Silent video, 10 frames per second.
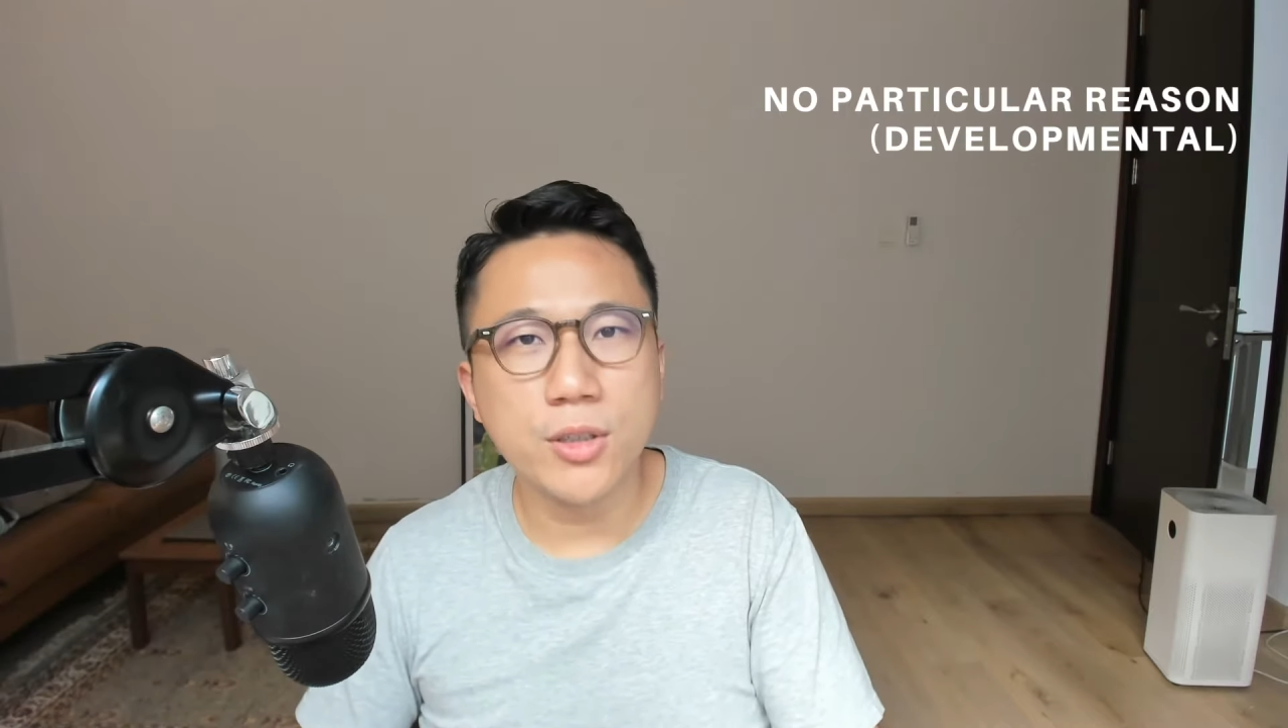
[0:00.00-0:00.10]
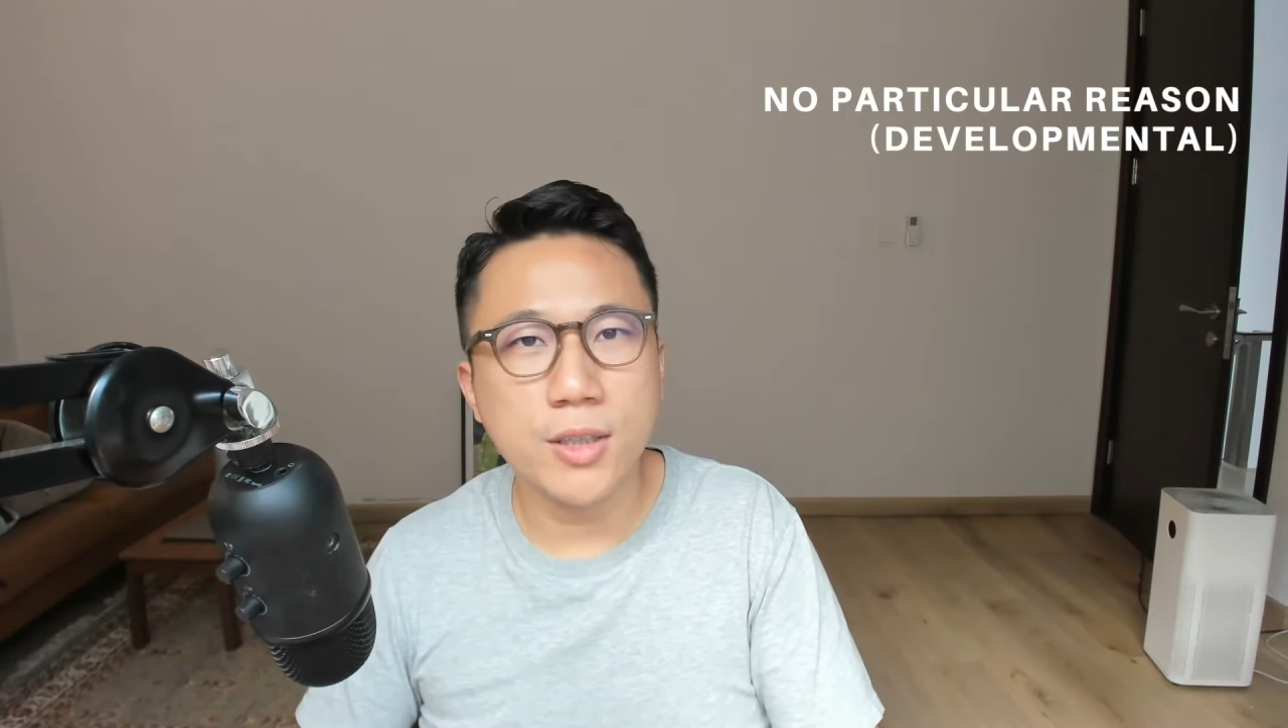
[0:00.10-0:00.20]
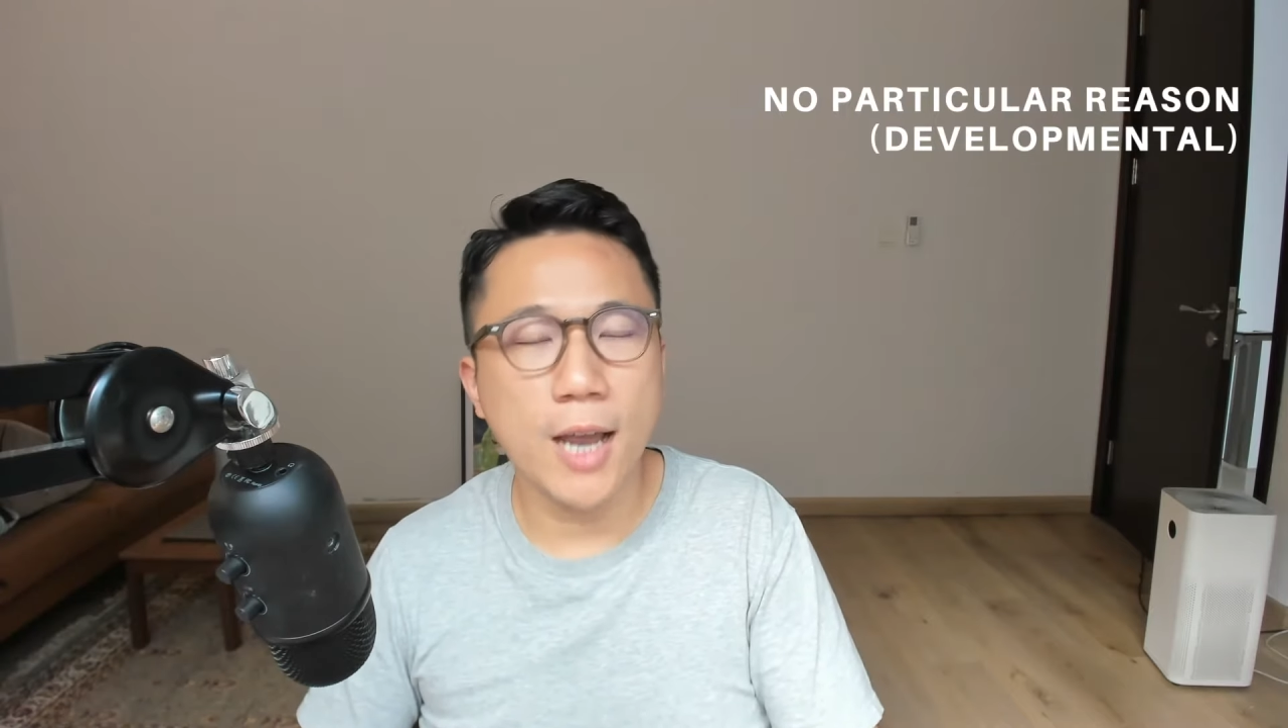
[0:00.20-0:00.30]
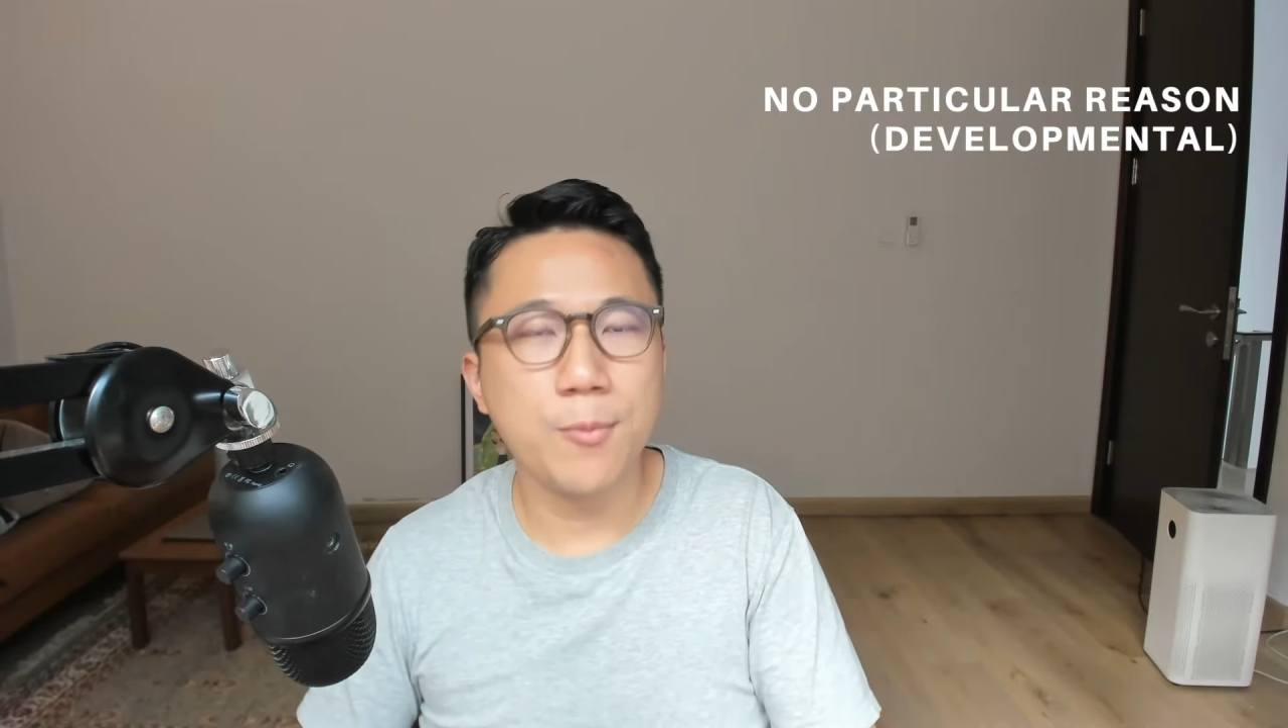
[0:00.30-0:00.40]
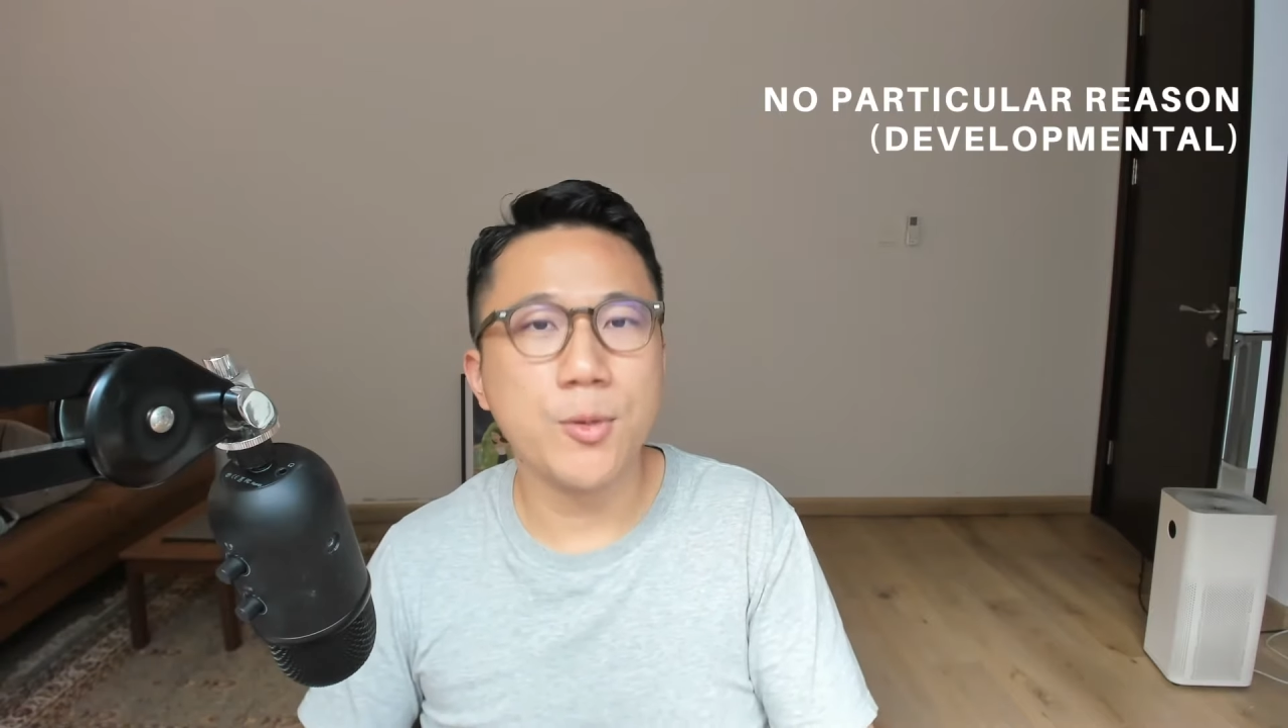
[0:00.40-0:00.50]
of the time,